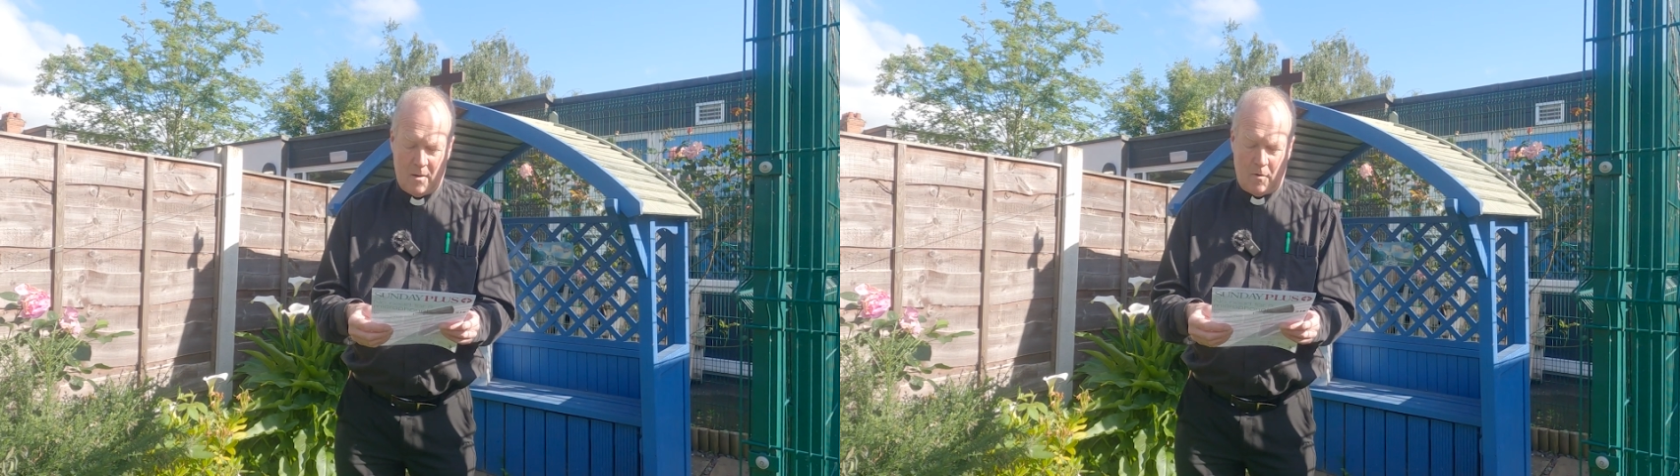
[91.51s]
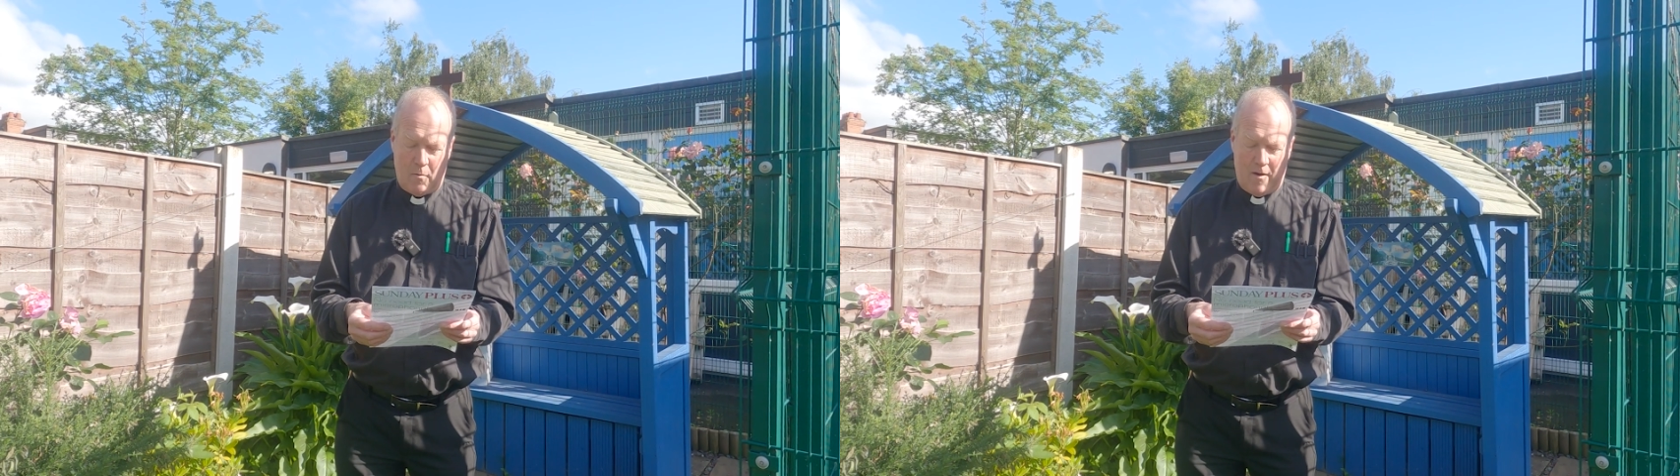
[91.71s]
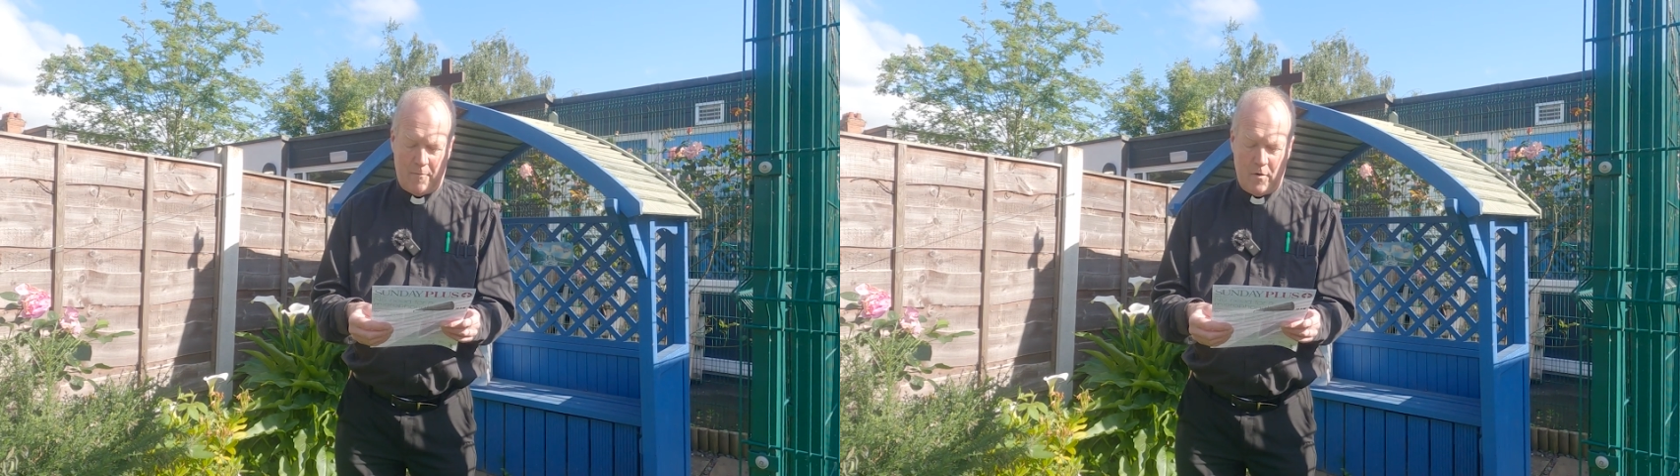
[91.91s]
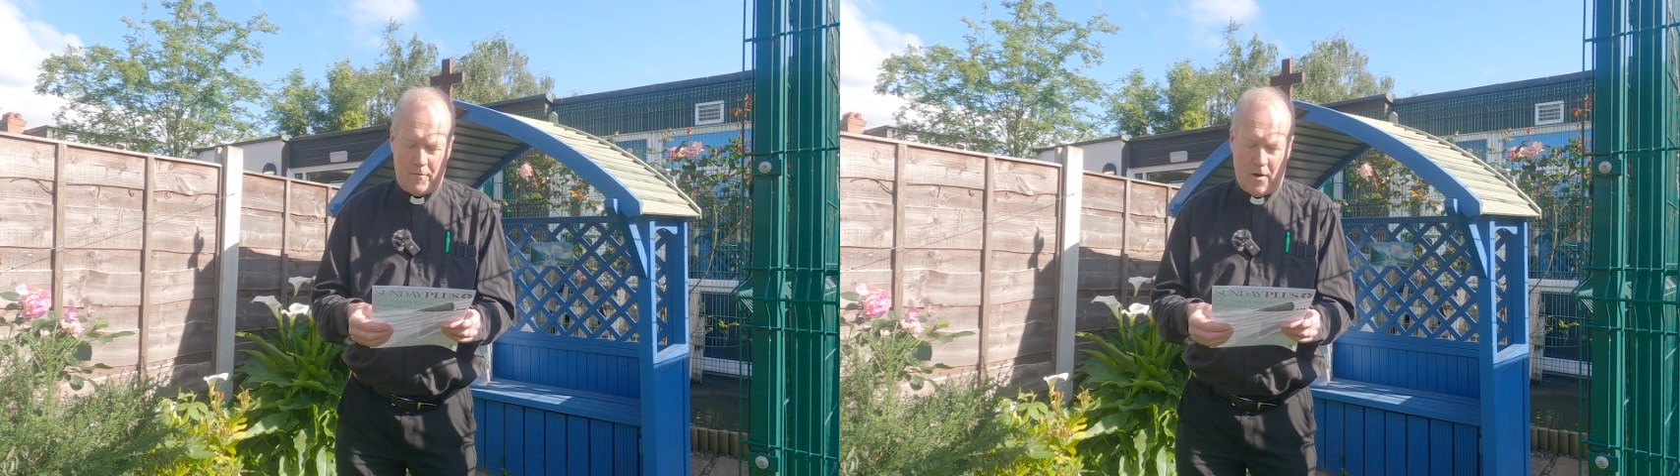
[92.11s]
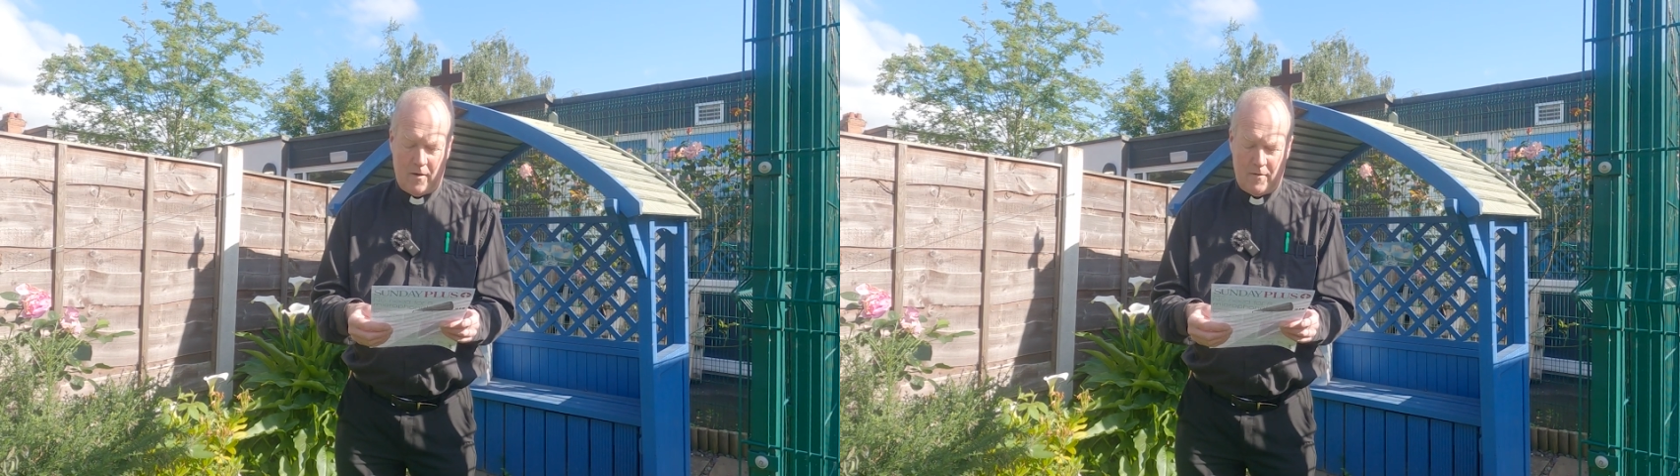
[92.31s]
But we have
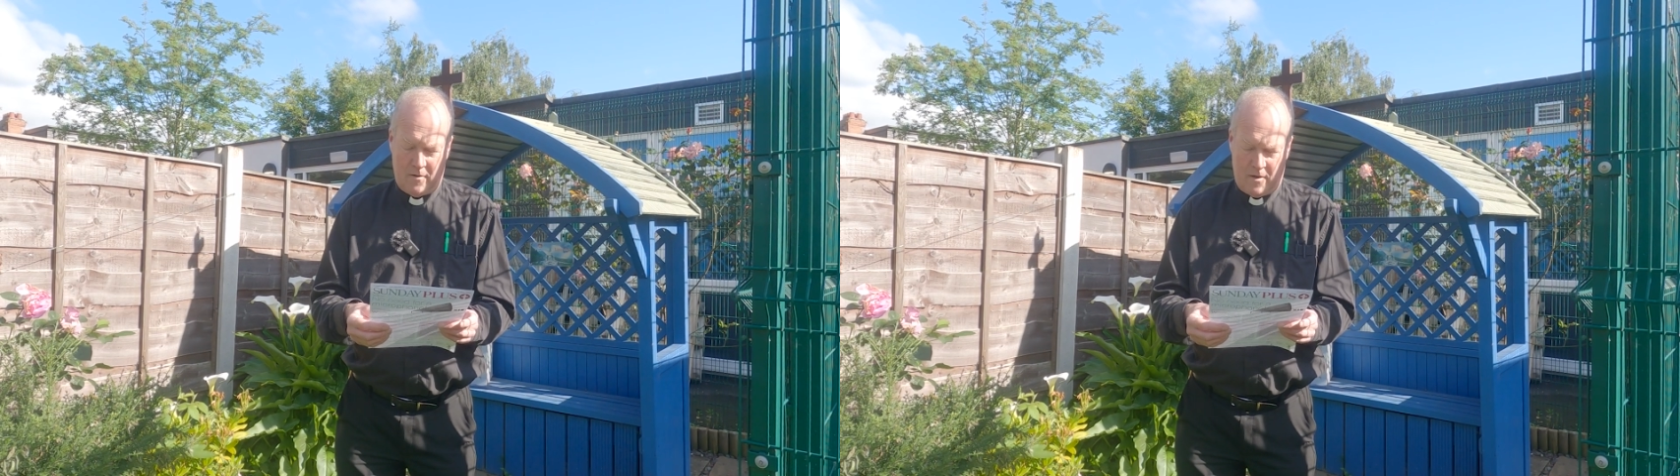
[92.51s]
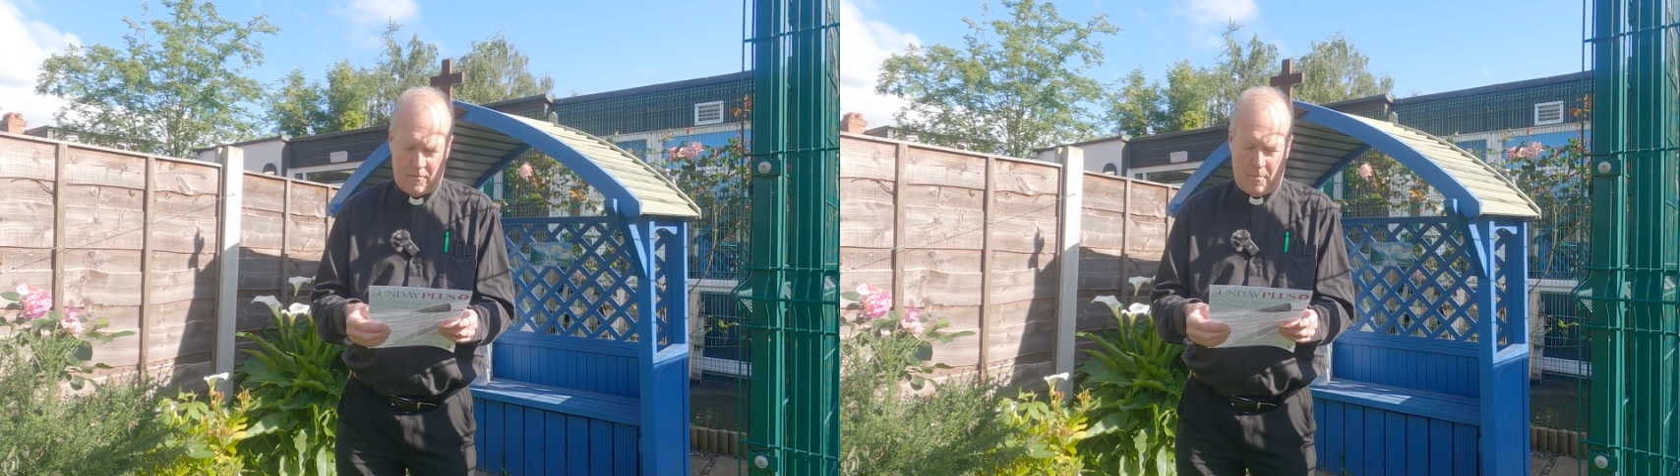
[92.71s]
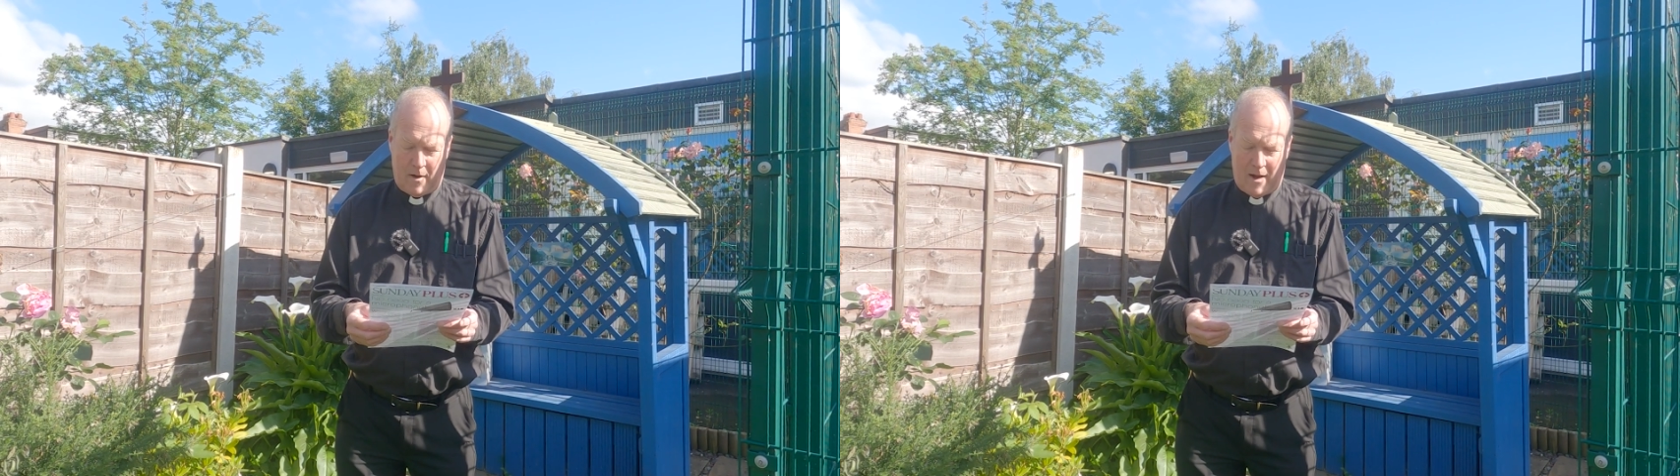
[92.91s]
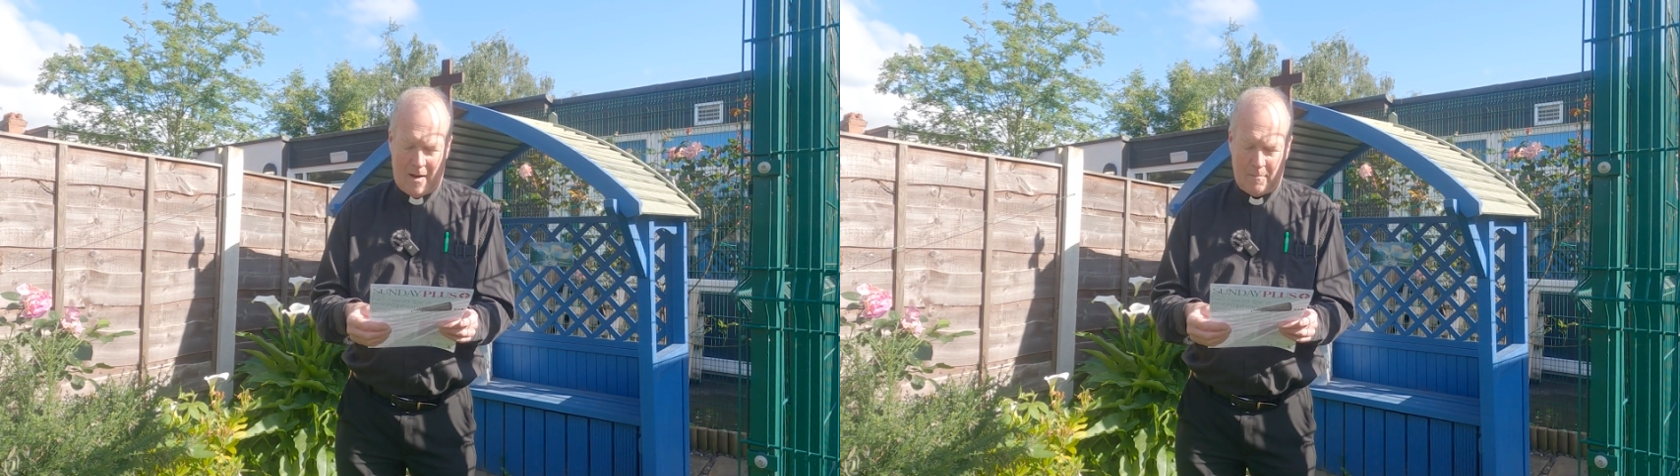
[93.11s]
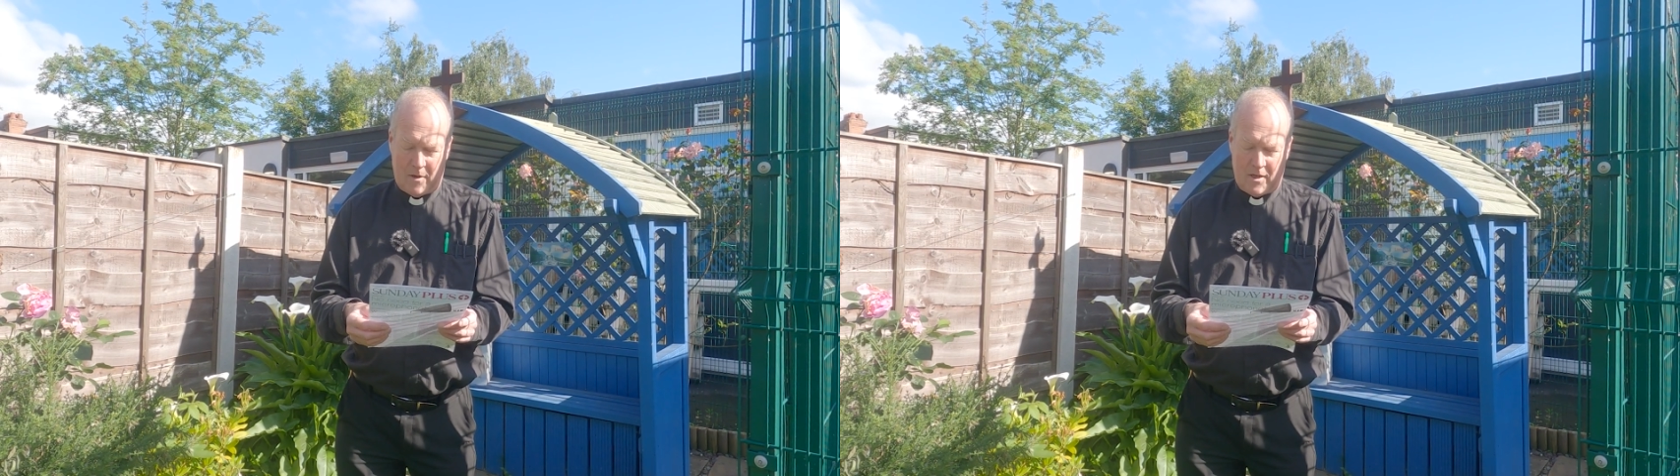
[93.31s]
moved on from a
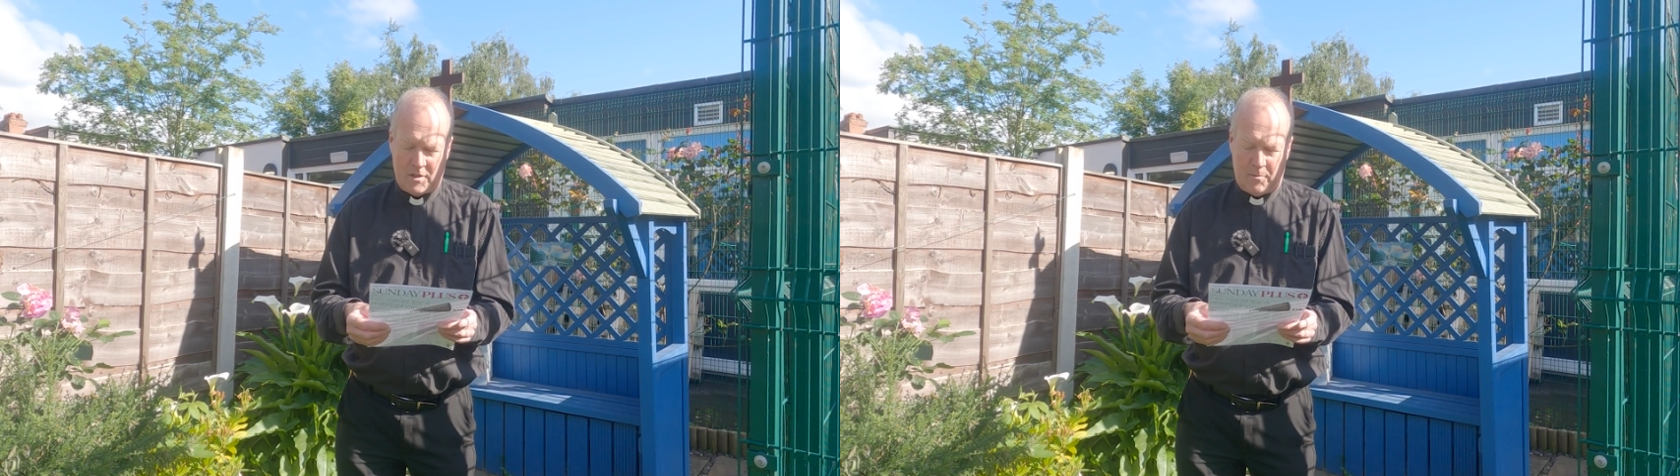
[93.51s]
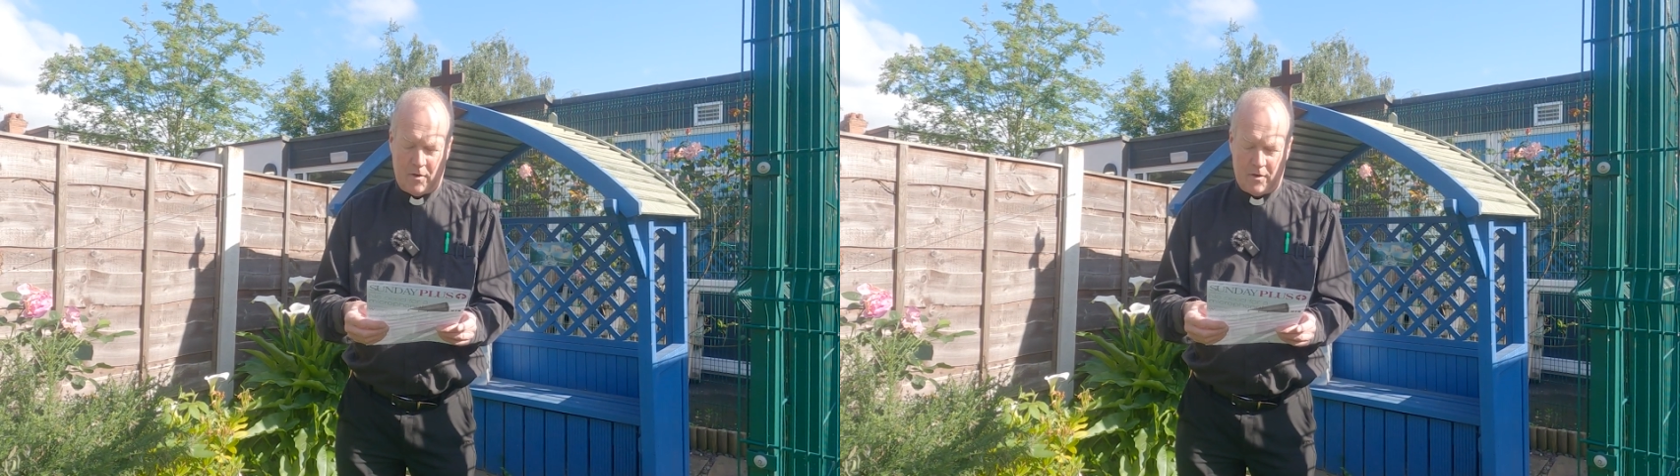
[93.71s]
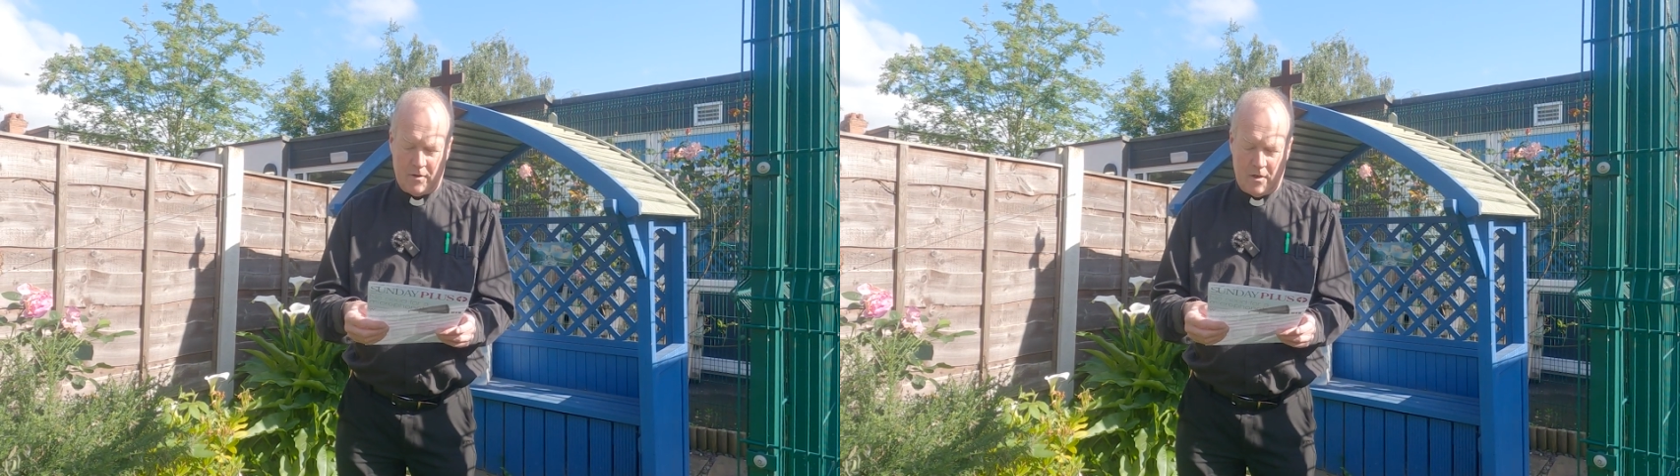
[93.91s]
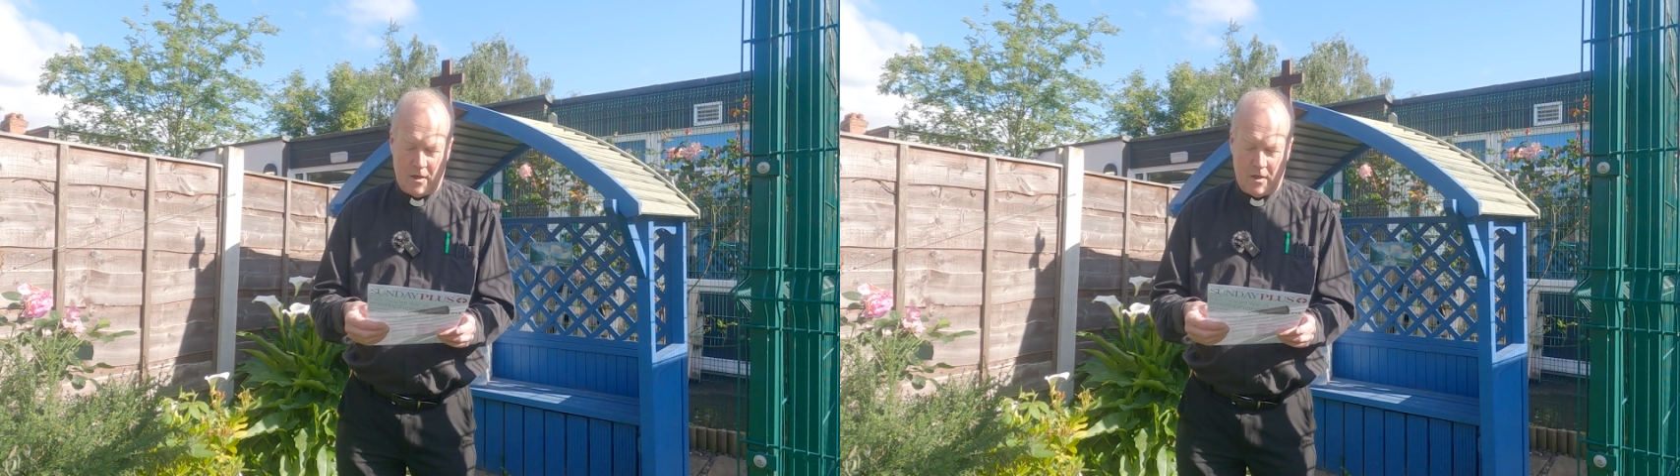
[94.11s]
lamb and its blood